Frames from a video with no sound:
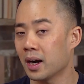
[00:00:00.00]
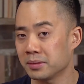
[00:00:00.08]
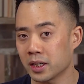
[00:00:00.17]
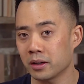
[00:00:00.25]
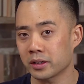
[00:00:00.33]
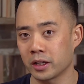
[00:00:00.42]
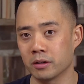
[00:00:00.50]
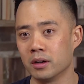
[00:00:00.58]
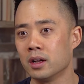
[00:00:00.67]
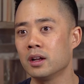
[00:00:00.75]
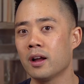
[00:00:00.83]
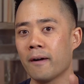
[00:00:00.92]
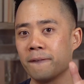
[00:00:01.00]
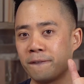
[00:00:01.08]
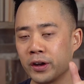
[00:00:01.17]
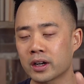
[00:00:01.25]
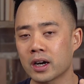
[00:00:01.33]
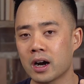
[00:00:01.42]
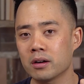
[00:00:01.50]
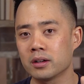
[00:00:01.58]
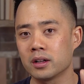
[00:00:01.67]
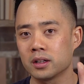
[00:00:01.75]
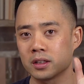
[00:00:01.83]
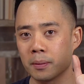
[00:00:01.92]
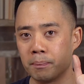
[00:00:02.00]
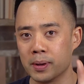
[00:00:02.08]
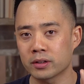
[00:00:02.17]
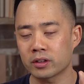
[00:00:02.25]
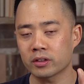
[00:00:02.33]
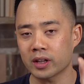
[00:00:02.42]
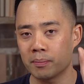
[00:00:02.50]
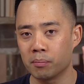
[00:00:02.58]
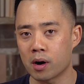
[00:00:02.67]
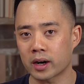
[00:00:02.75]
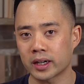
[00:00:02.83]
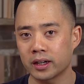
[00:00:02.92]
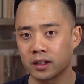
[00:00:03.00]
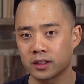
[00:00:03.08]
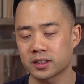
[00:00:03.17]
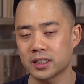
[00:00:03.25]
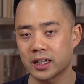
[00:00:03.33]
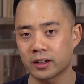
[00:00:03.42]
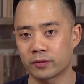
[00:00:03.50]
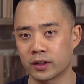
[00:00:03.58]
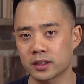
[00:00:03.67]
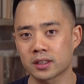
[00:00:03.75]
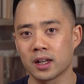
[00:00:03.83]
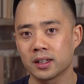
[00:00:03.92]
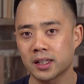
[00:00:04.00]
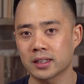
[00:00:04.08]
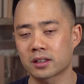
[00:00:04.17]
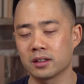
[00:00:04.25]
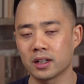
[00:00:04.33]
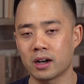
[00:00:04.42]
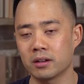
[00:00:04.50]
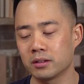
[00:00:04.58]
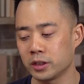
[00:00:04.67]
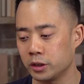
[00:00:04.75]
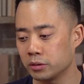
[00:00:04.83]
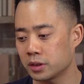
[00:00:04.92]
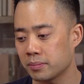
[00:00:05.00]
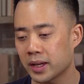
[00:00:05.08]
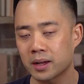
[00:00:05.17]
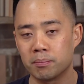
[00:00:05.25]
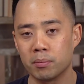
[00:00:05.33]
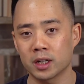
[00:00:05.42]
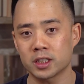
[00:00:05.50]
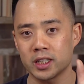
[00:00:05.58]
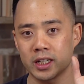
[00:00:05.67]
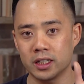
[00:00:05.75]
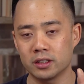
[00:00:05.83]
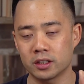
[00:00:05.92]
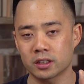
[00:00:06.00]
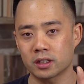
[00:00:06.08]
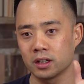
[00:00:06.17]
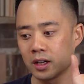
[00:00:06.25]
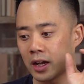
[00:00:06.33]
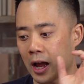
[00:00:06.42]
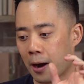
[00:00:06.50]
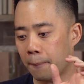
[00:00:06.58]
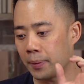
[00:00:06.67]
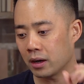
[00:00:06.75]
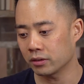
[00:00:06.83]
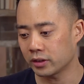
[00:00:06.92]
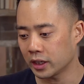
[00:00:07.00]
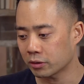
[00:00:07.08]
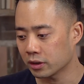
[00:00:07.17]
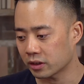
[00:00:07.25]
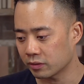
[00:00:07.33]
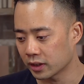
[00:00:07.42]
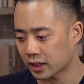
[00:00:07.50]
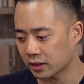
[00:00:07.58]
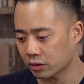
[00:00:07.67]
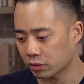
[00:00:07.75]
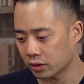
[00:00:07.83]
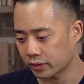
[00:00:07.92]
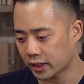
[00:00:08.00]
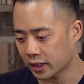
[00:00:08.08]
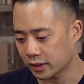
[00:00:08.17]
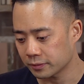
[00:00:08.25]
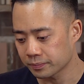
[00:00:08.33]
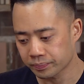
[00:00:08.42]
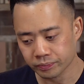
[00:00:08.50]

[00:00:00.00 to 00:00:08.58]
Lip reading: I'm telling you, figure out the business and marketing understanding first. That's gonna allow you to make a much easier outbound sequence. If you look at this one over here,